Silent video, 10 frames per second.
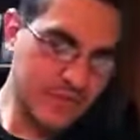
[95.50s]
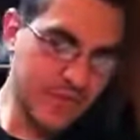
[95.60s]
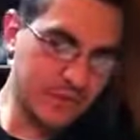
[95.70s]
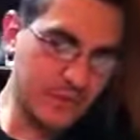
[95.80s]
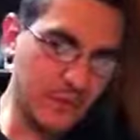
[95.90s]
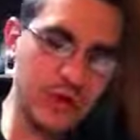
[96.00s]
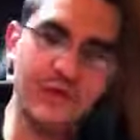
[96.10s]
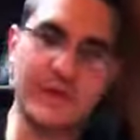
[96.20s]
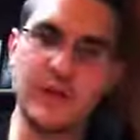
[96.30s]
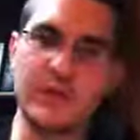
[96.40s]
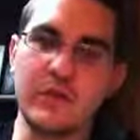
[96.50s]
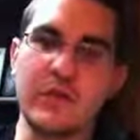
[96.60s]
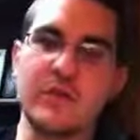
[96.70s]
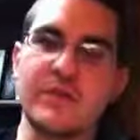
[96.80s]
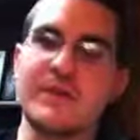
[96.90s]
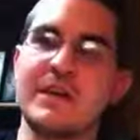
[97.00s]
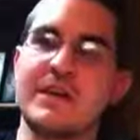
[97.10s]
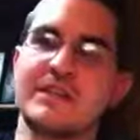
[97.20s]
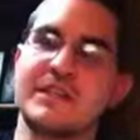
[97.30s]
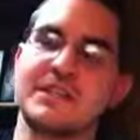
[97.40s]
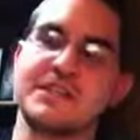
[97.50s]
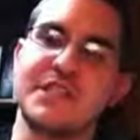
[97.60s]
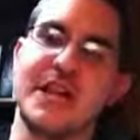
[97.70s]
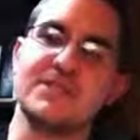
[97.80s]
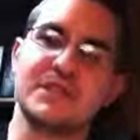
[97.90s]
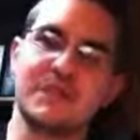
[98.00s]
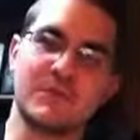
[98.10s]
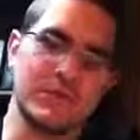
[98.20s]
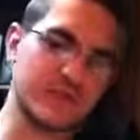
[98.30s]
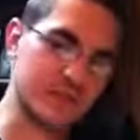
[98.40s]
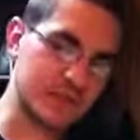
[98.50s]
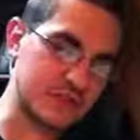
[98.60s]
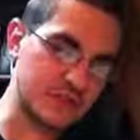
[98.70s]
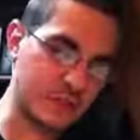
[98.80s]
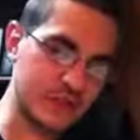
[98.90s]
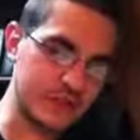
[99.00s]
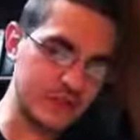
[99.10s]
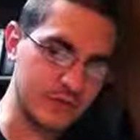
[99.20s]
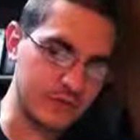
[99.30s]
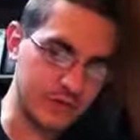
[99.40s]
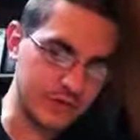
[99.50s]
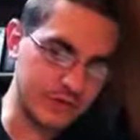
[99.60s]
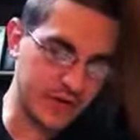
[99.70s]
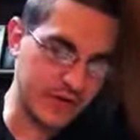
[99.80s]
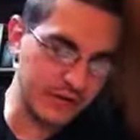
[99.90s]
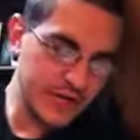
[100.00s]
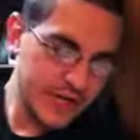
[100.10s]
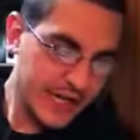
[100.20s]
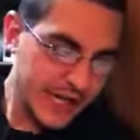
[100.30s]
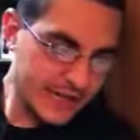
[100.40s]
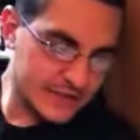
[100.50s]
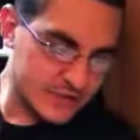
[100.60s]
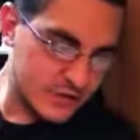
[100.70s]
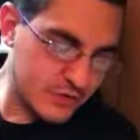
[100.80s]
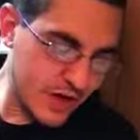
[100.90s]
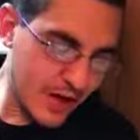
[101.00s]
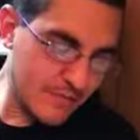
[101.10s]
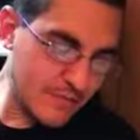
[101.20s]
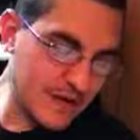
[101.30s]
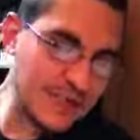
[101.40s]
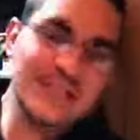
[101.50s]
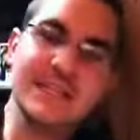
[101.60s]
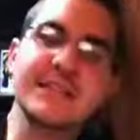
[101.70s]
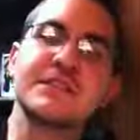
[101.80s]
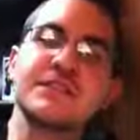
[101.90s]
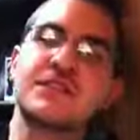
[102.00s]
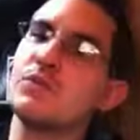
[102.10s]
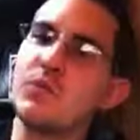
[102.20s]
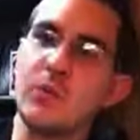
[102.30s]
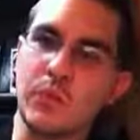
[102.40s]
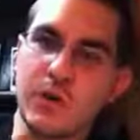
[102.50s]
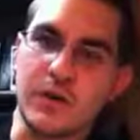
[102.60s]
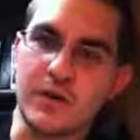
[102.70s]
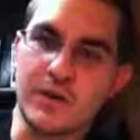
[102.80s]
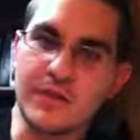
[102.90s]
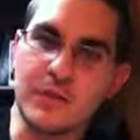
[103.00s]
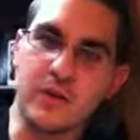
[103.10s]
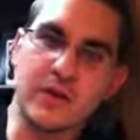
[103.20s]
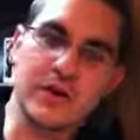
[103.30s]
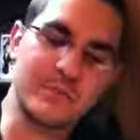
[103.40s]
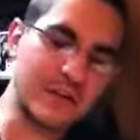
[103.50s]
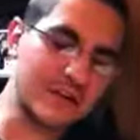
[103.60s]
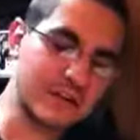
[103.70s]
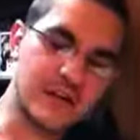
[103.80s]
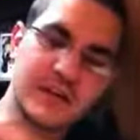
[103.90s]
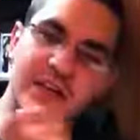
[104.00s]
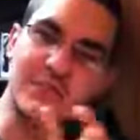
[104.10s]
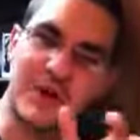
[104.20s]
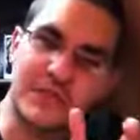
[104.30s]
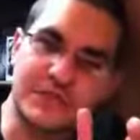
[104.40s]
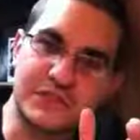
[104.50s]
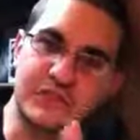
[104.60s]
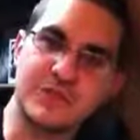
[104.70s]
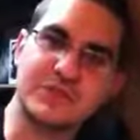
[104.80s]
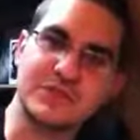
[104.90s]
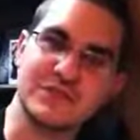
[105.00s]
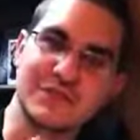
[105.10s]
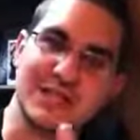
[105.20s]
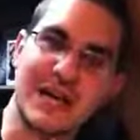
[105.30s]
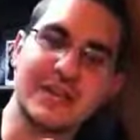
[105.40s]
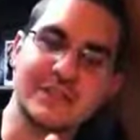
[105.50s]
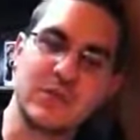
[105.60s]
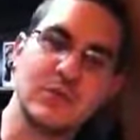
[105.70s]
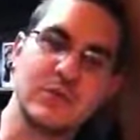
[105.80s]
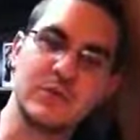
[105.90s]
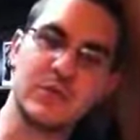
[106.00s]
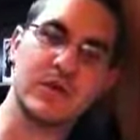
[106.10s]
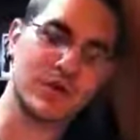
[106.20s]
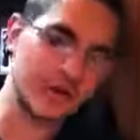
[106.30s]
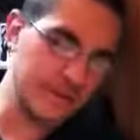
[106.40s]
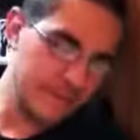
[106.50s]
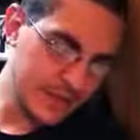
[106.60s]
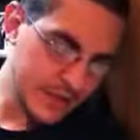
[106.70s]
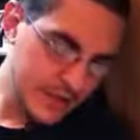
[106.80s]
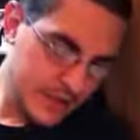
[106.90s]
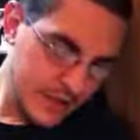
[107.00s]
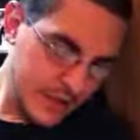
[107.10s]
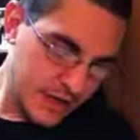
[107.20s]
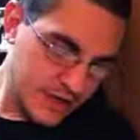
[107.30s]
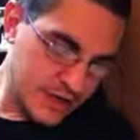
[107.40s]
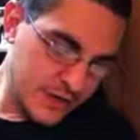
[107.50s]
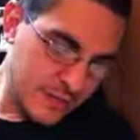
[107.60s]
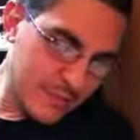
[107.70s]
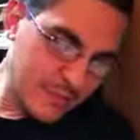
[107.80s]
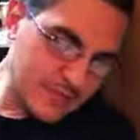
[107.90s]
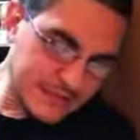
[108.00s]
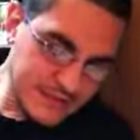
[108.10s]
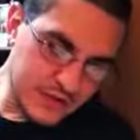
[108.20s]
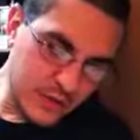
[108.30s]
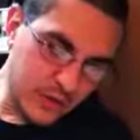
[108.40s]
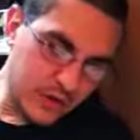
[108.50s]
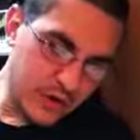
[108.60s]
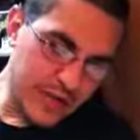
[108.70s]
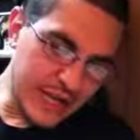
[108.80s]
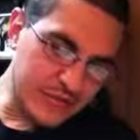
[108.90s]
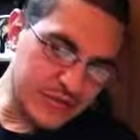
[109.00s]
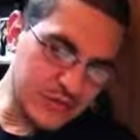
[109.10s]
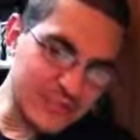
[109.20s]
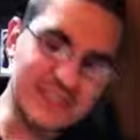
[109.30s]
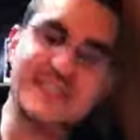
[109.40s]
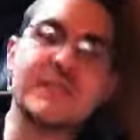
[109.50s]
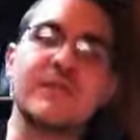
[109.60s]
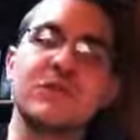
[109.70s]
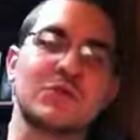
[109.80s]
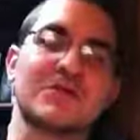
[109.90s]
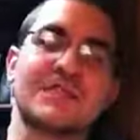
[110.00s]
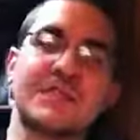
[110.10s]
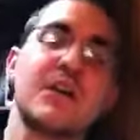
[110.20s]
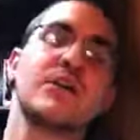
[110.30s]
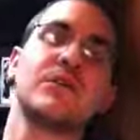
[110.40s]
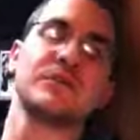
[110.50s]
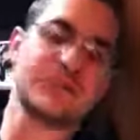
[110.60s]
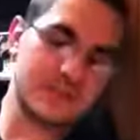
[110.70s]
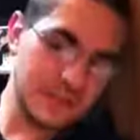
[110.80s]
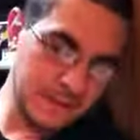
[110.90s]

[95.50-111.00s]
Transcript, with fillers: And if you will, follow along with me. It's in James chapter 1, verses 22 through 25. It says, Do not merely listen to the word. The word means talking about the scriptures, God's holy word. Do not merely listen to the word and so deceive yourselves.